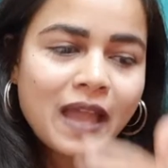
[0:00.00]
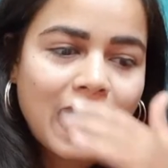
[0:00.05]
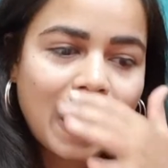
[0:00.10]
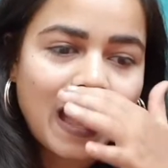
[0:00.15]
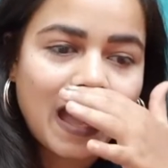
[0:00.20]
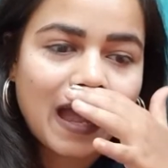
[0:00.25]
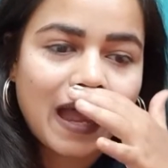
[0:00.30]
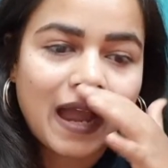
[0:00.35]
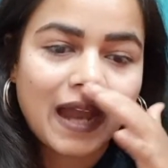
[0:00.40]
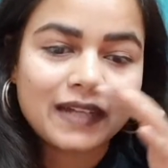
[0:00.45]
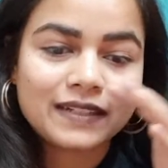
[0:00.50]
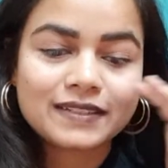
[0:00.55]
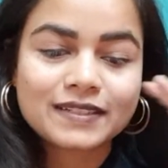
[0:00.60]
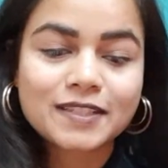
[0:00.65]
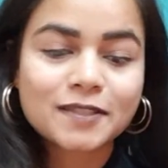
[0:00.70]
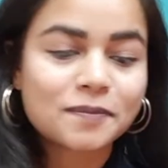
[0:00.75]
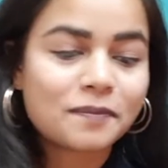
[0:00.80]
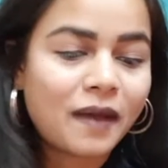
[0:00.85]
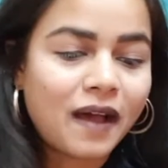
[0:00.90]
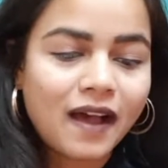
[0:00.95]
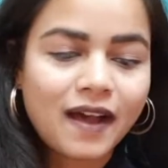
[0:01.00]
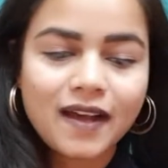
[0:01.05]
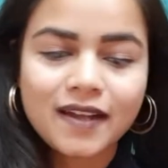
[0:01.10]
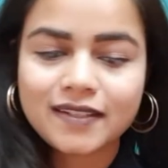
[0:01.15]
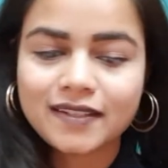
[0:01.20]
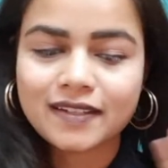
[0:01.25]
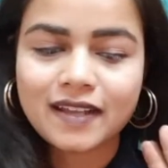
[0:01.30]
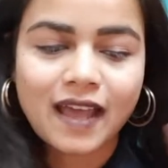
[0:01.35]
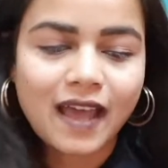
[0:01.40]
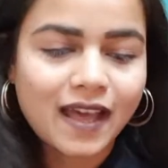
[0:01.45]
and
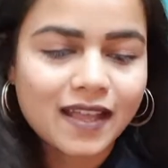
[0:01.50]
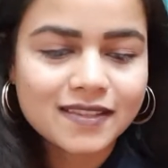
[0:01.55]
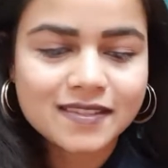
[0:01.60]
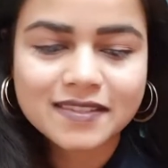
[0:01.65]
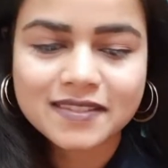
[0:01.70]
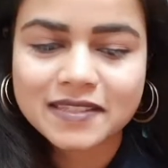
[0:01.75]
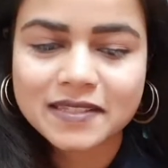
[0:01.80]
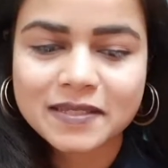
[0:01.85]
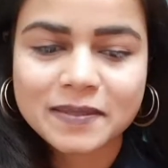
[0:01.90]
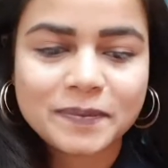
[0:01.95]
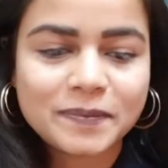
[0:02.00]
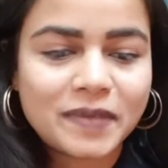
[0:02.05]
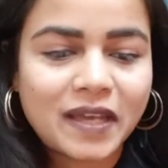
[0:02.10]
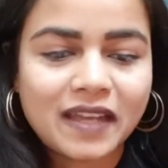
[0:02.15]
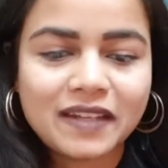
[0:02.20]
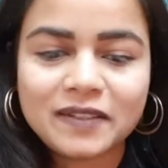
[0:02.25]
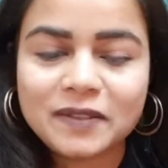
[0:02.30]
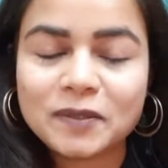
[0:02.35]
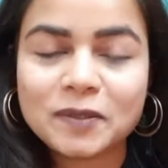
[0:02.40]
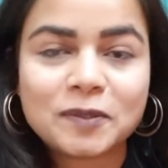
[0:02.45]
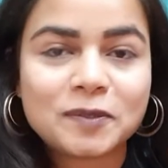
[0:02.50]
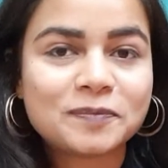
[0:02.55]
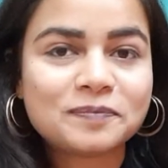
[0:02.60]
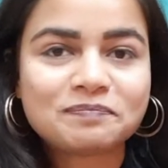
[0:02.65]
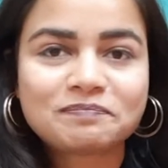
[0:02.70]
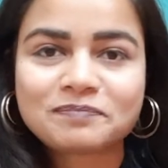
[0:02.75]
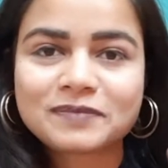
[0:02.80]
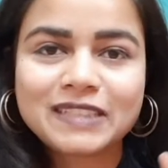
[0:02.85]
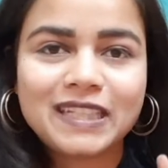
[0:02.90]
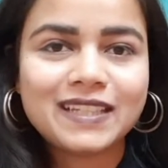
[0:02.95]
smart and handsome
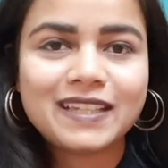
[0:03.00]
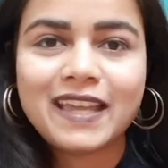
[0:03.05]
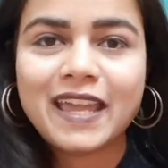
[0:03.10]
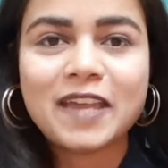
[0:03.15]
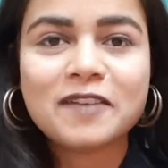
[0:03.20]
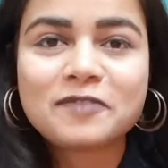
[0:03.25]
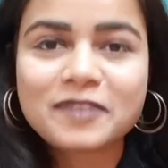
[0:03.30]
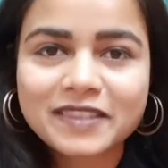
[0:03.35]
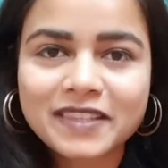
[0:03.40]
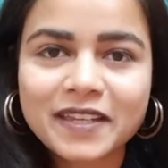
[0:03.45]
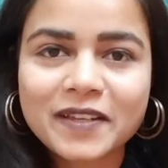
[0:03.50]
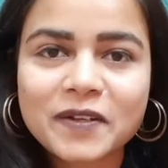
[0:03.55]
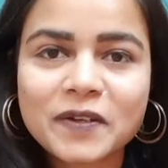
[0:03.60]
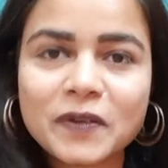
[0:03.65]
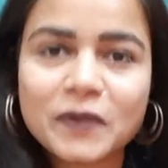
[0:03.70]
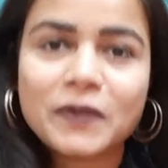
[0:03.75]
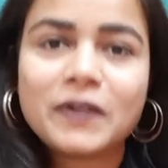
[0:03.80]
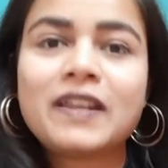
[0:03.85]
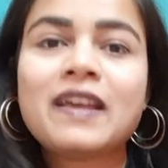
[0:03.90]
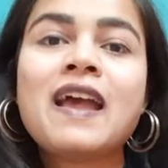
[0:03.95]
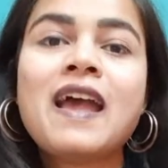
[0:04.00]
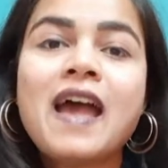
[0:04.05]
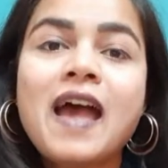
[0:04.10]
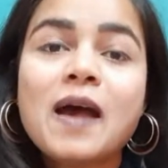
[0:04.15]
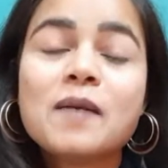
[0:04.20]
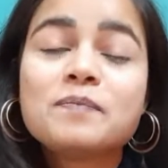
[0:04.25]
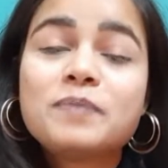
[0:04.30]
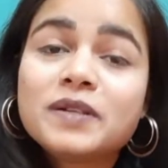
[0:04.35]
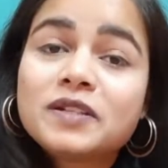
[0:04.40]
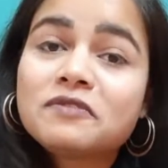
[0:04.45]
and everything good.
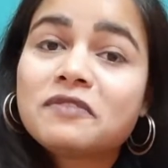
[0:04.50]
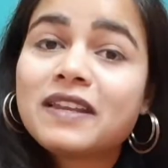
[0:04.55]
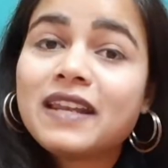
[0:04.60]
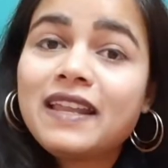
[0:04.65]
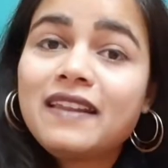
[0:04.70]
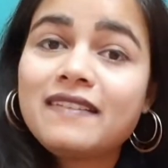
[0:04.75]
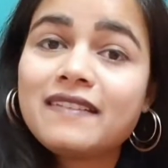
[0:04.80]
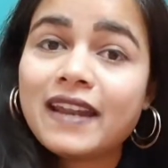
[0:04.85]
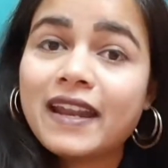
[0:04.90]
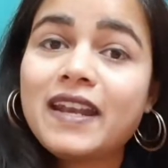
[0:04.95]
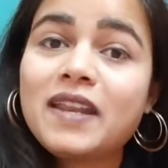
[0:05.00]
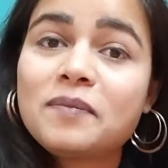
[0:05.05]
But when I read